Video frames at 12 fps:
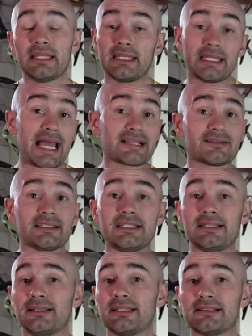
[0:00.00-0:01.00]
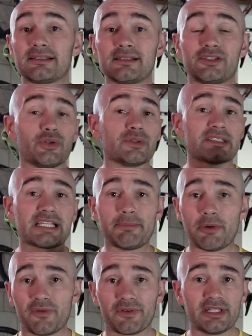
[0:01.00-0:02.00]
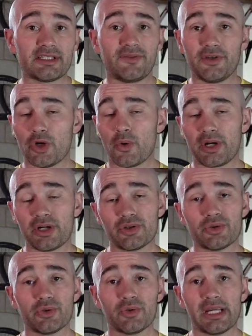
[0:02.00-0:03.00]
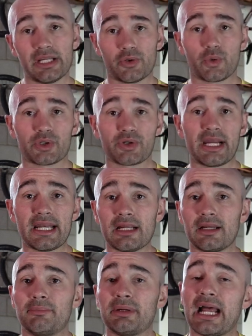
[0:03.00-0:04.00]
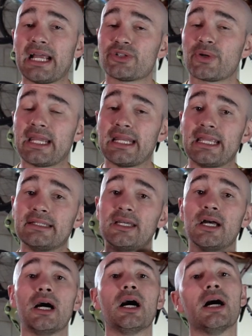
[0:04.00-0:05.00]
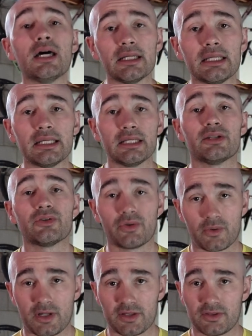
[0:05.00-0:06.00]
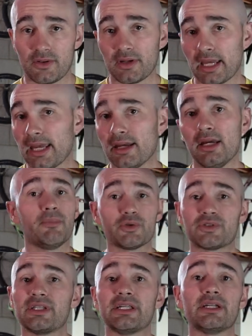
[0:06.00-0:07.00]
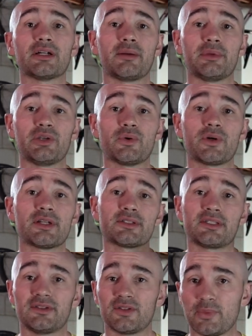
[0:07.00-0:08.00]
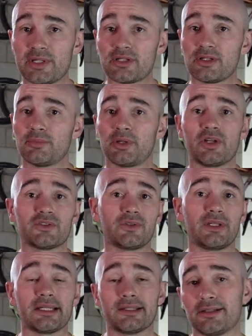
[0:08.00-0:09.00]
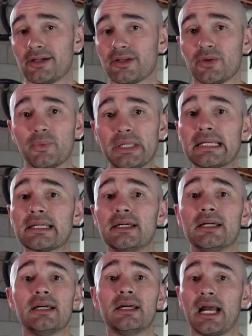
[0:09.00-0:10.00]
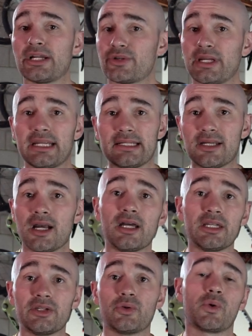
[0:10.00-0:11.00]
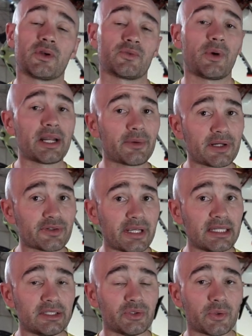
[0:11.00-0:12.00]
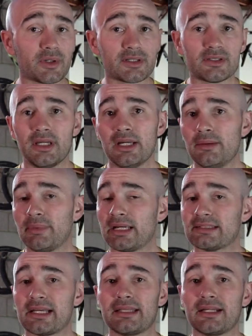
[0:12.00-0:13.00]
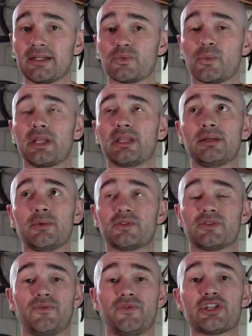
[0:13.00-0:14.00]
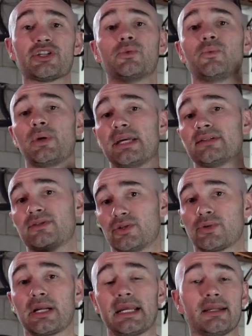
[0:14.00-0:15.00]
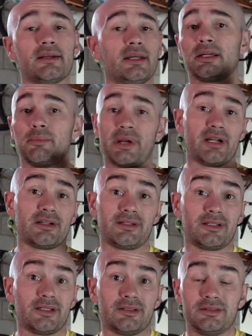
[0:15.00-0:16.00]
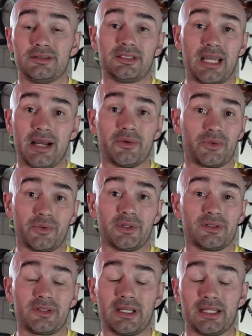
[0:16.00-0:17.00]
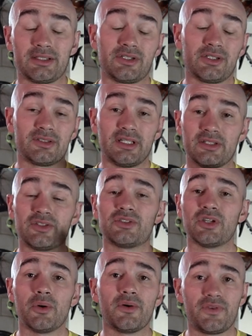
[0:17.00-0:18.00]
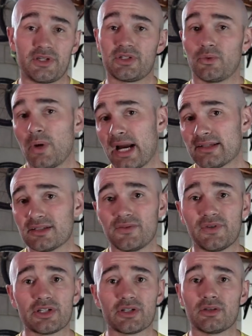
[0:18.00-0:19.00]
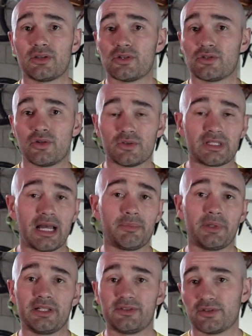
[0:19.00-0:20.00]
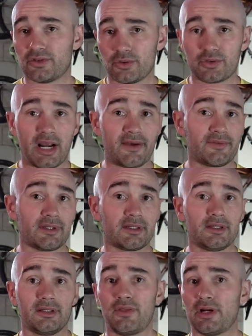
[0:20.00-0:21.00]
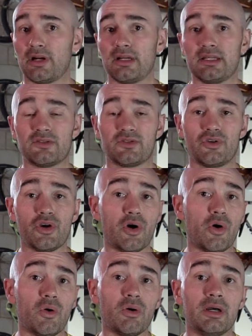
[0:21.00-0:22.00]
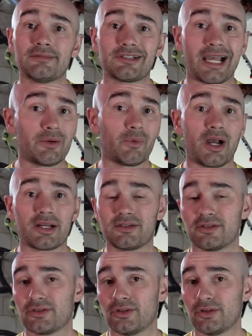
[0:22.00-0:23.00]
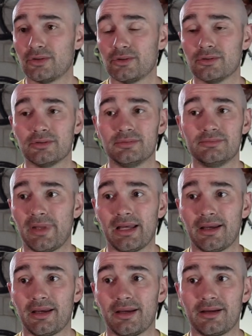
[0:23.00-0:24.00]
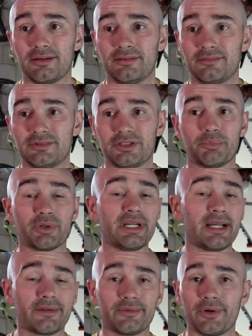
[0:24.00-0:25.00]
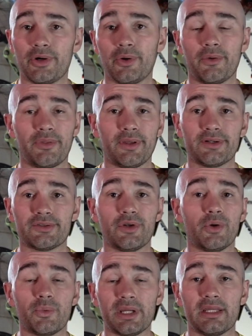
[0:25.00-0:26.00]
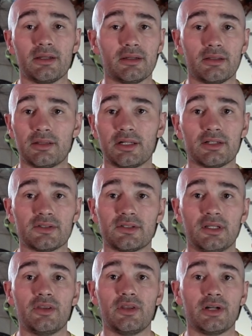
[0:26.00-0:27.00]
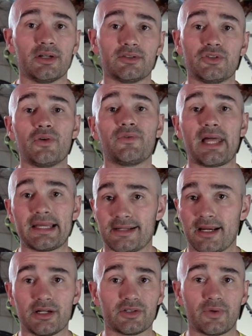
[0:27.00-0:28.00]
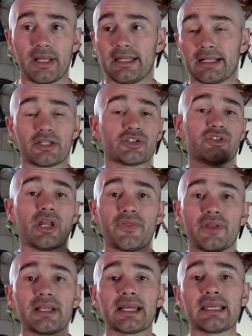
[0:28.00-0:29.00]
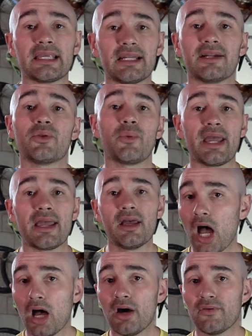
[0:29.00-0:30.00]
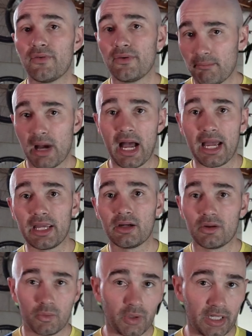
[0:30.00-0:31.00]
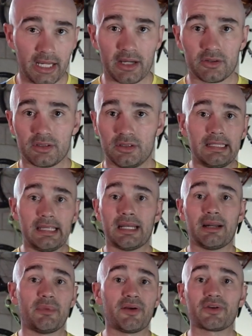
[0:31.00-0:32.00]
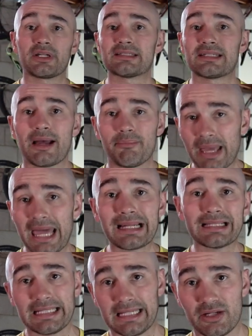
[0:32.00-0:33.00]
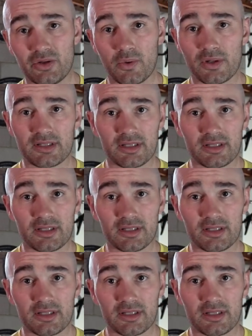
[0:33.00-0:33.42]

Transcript: Lastly, this is you can skip over this if you don't want to do indoor training, but I train a ton indoors, okay? Most of the year I'm indoors because it's winter, but also like during the week, I train a ton indoors. Why do I train indoors? Because I think it is one of the most efficient ways to train compared to, to outdoors. Like it's just, it's so efficient. Why is it efficient? There's no stoplights, there's no traffic, there is no sidewalks, there's no, uh, debris on the road, there's no wind, there's there's no flat tires, right? Like there's nothing that can get in the way of my workout. And I'm never gonna stop pedaling indoors.